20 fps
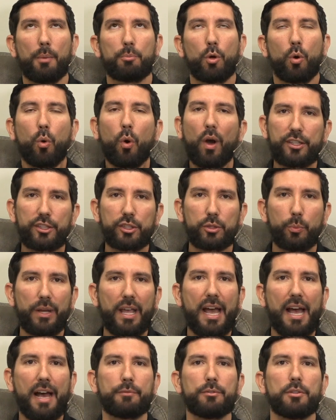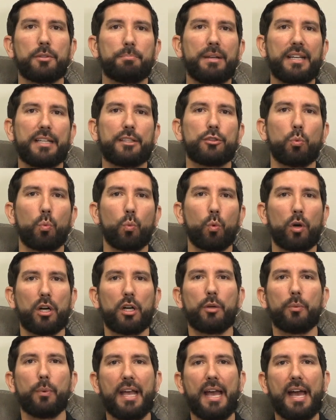question we have, the biggest
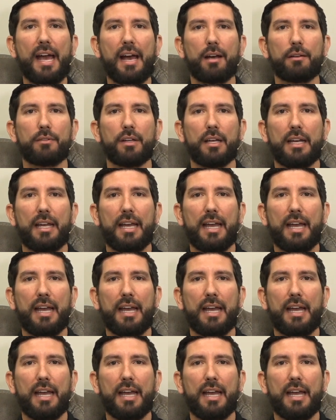worry we have.